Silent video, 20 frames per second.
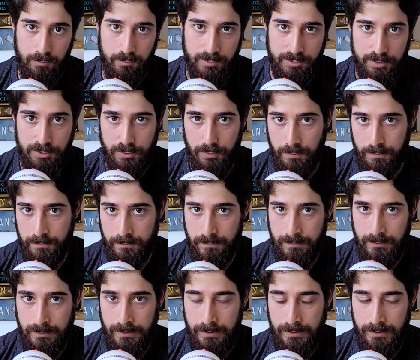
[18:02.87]
would do.
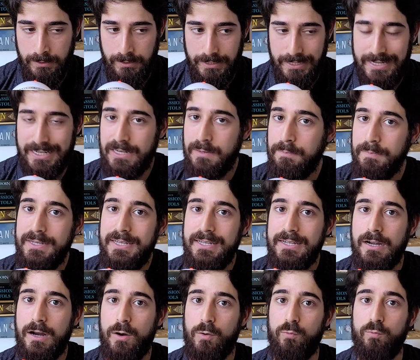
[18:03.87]
It can
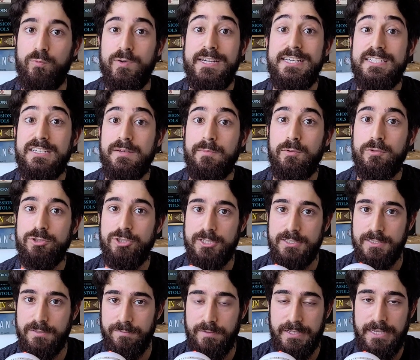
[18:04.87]
be a reasonable
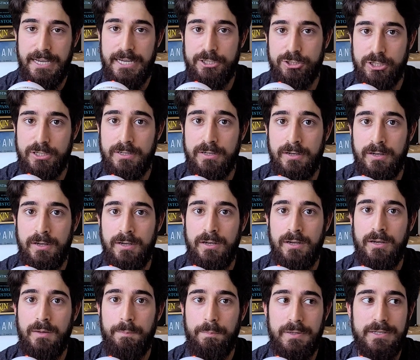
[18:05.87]
justification,
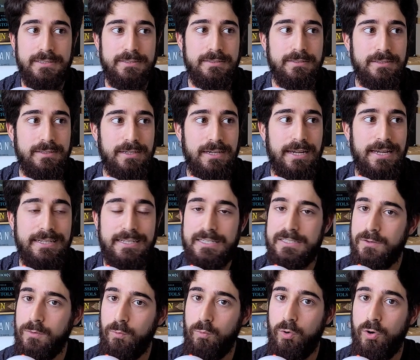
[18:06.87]
but it
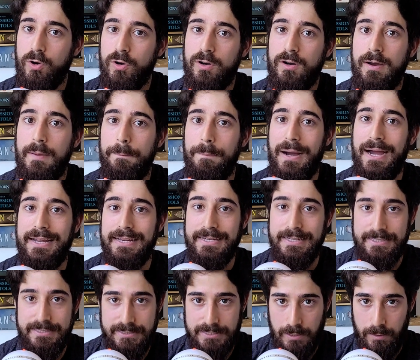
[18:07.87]
doesn't work by
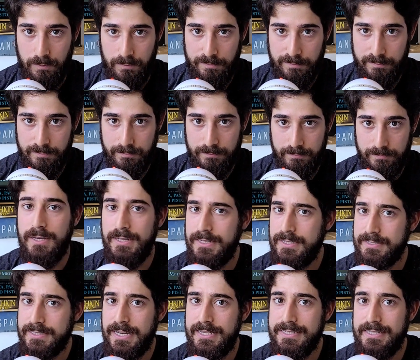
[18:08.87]
itself. In
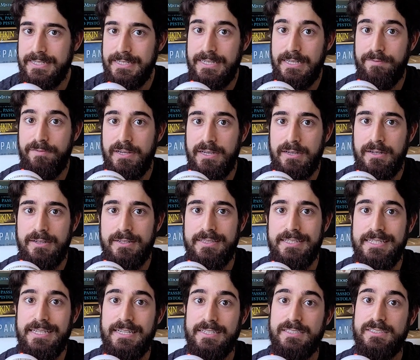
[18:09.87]
this case, giving
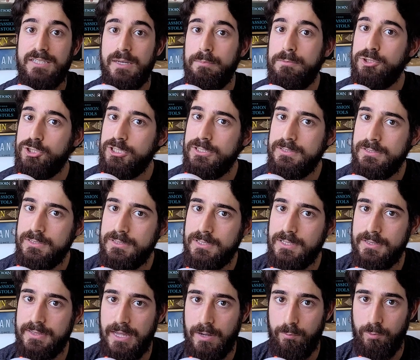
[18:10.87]
the assumptions
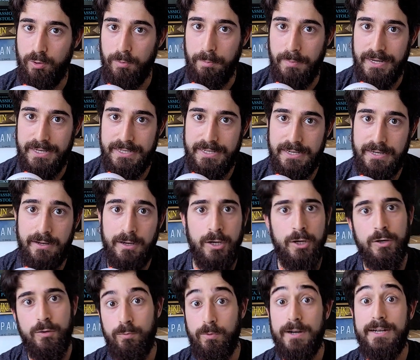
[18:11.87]
that we're making,
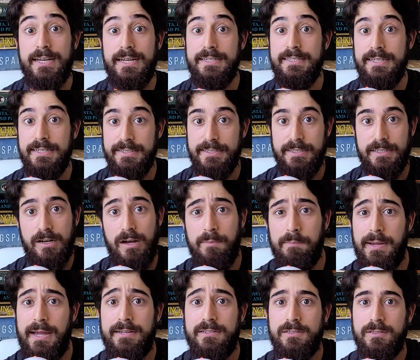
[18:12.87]
running a D&D
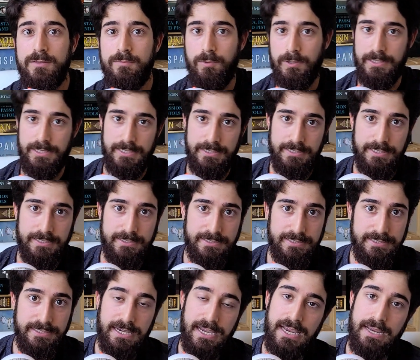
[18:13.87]
combat, running a D&D
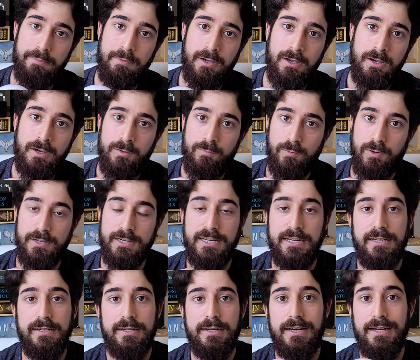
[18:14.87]
game,
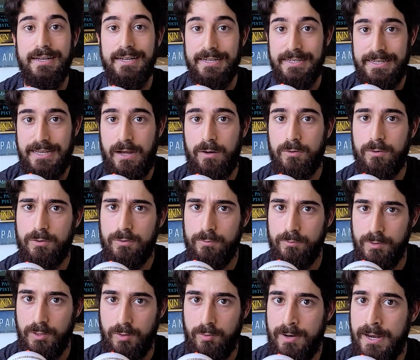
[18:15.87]
running an encounter
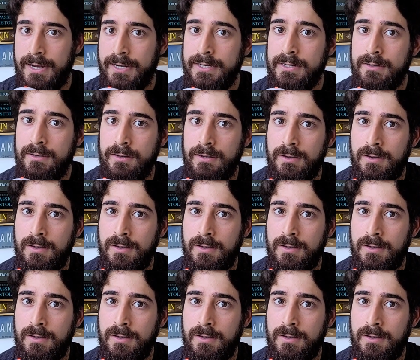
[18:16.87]
with a Kraken,